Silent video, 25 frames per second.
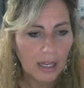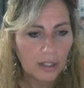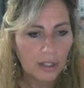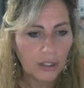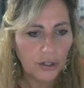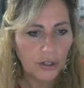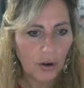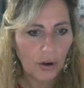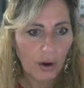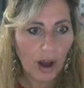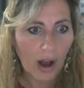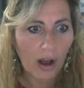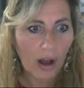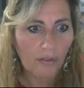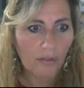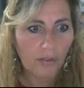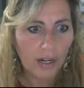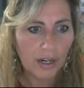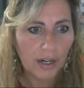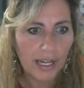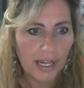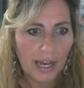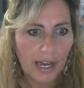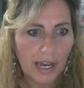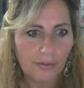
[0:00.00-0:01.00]
you know, I
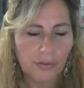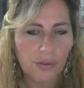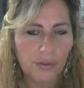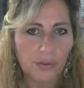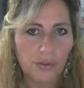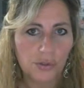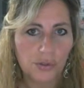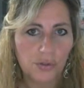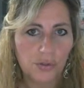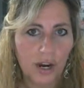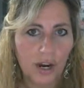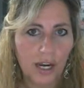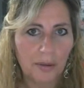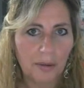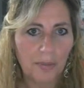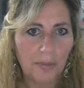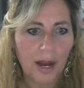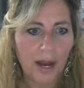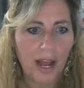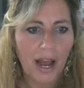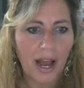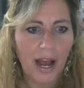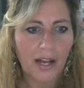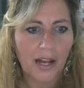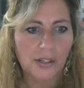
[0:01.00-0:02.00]
really have to strain
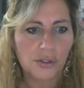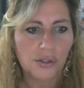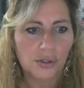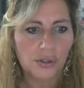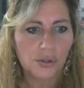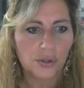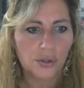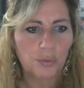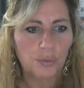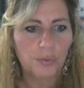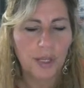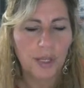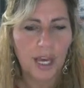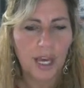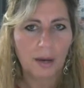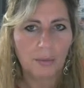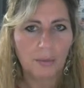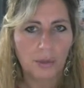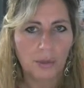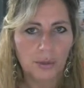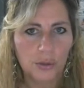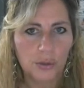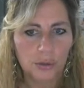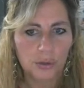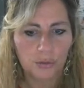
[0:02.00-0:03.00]
my eyes to be
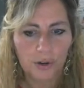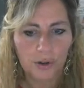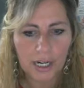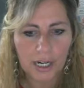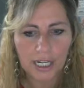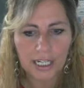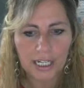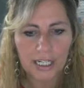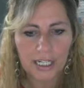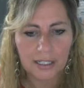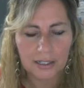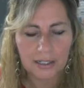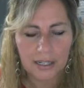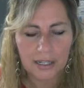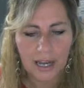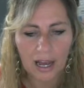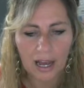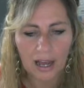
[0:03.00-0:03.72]
able to read it,